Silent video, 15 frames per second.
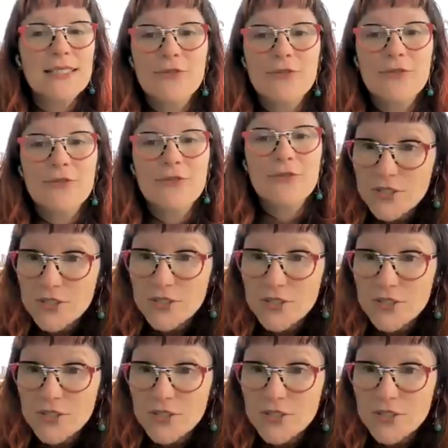
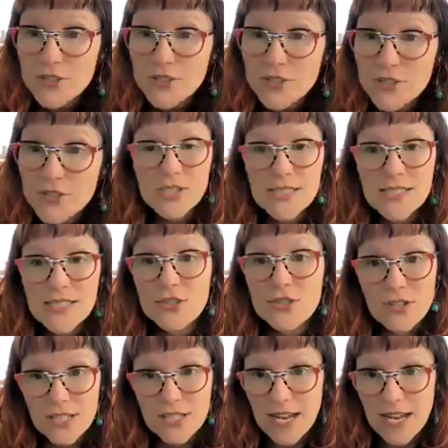frustrated and disillusioned